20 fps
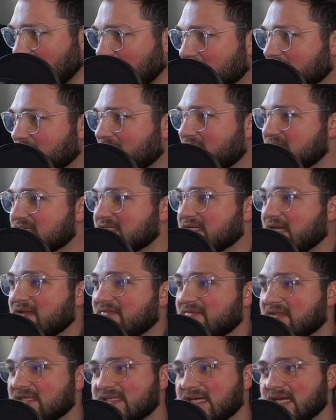This
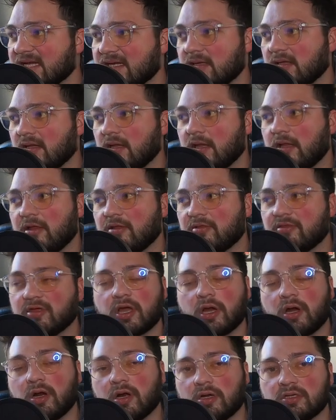gave the deck the
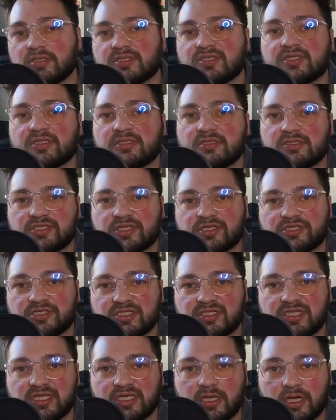cards, such
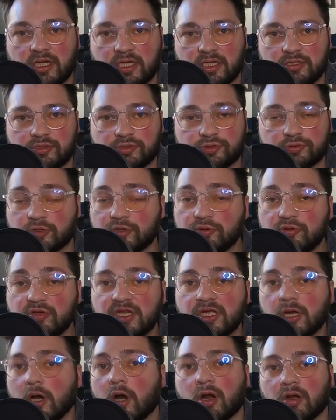as the uh,
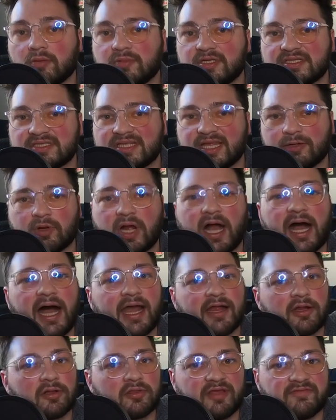Dragunity Armas, they were
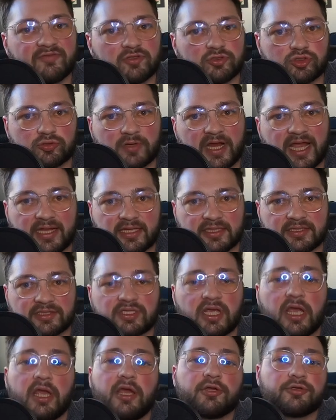higher level dragons.